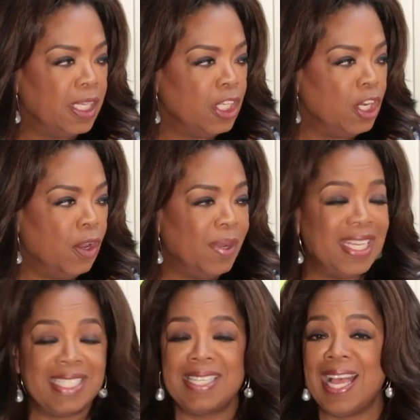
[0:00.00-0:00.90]
you know,
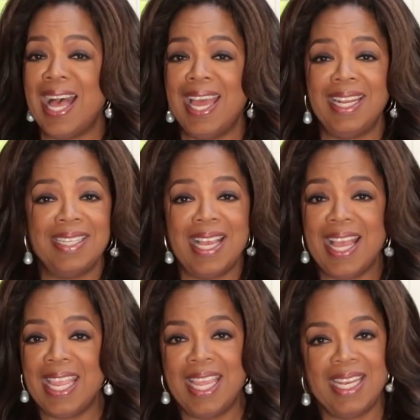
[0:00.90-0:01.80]
it's not a
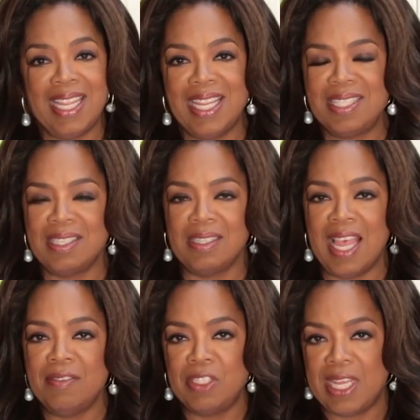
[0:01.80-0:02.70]
diet, it's a
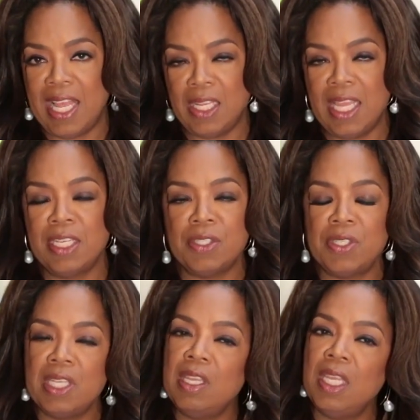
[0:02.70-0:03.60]
lifestyle. And to
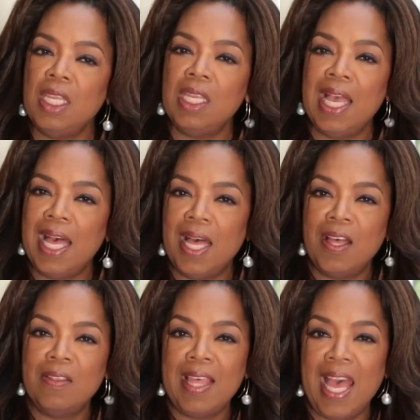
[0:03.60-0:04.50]
see
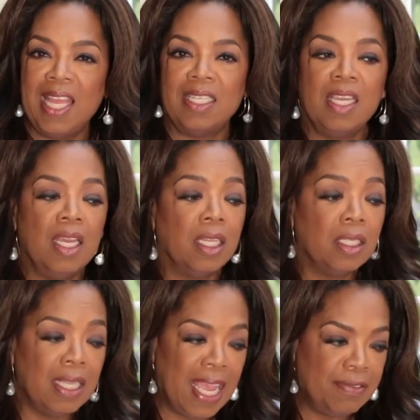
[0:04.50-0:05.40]
how that
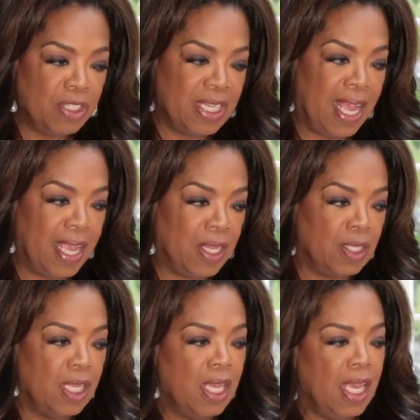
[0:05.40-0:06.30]
lifestyle
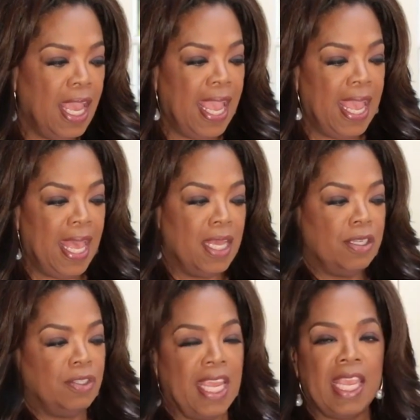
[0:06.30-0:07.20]

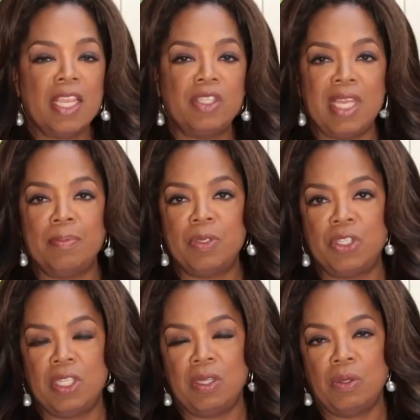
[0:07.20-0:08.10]
and taking steps
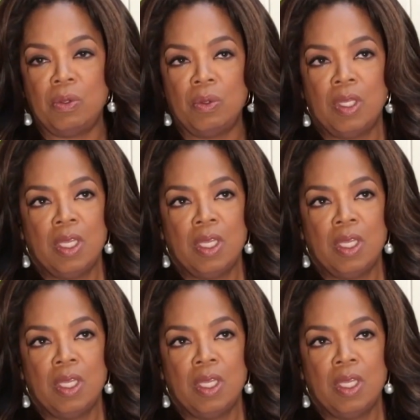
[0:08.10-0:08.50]
to